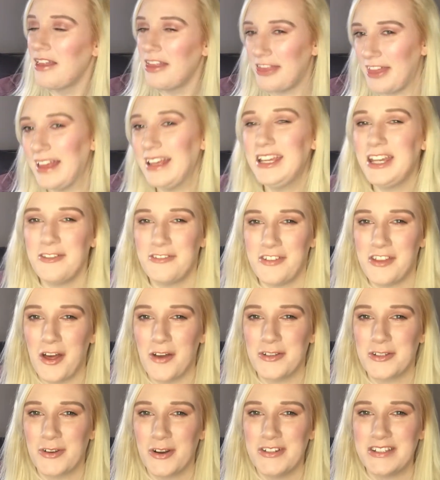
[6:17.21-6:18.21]
thank you for
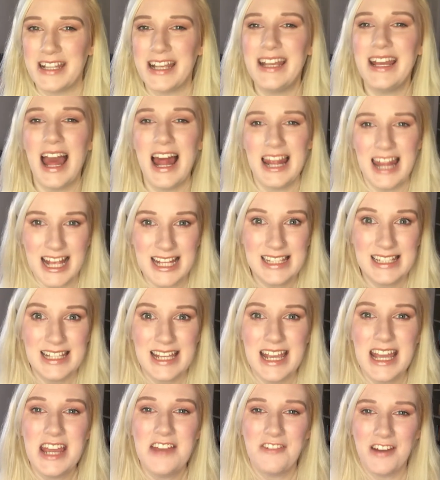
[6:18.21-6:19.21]
those, Rosie. Let's
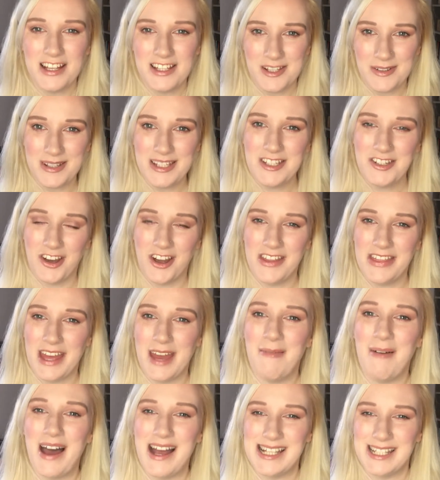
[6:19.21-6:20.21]
see if I do enjoy
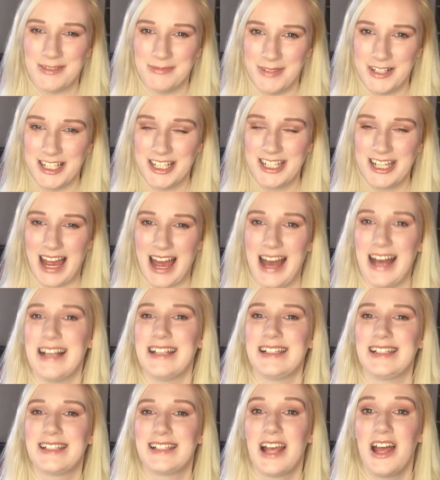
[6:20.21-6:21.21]
them as much
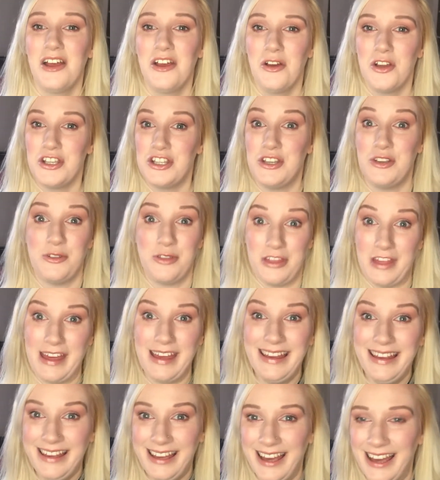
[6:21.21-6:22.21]
as you
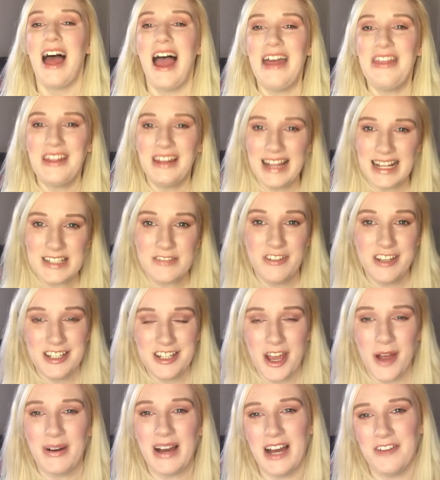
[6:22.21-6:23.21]
think. The last
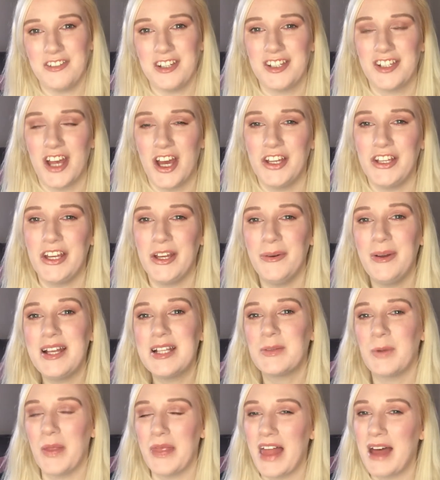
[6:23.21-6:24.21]
video I have to show you
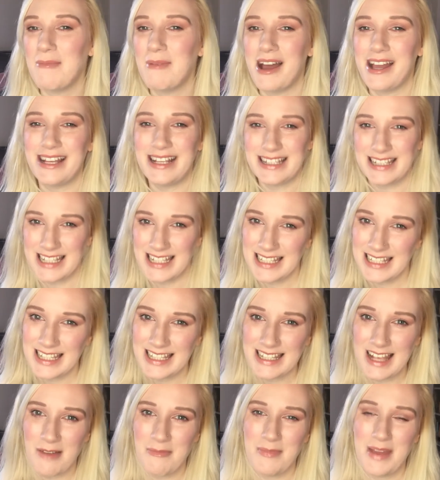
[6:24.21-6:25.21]
is one that my sister
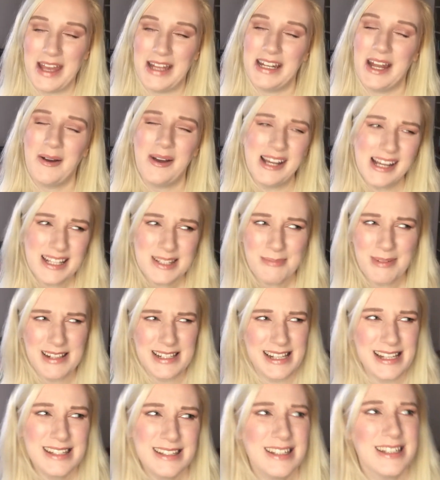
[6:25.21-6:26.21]
sent me. Now, I asked my
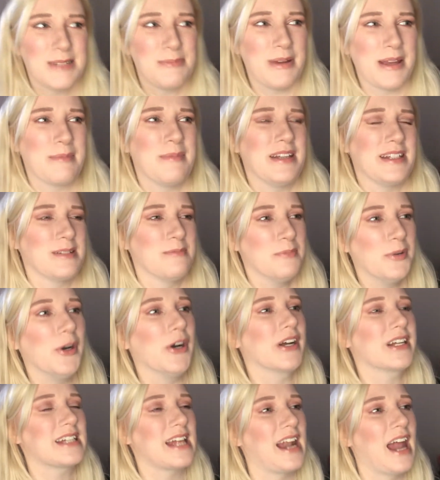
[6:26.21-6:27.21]
sister to pick me some
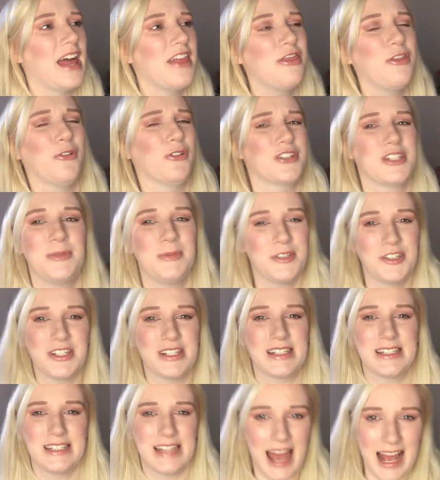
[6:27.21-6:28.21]
books and I thought she would
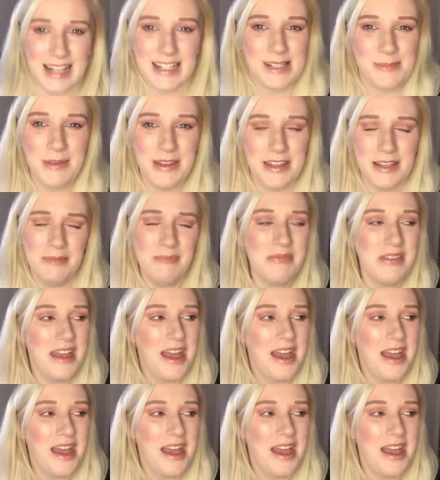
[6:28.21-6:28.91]
just text me them,